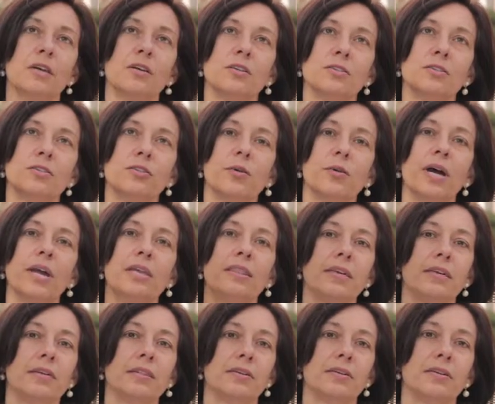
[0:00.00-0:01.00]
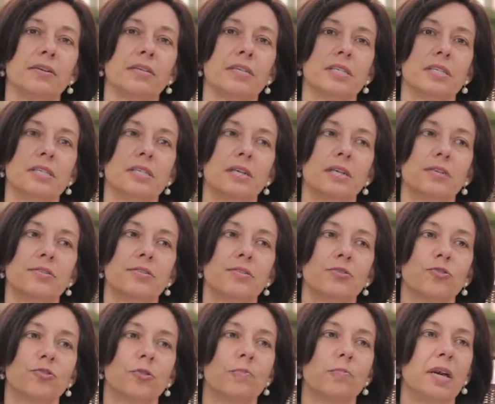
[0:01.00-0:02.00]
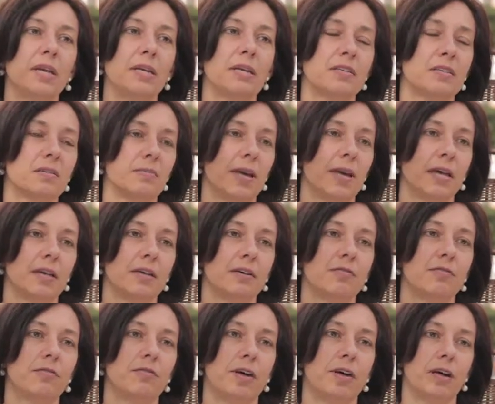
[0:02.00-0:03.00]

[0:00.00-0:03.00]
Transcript: So I think there's a tremendous amount of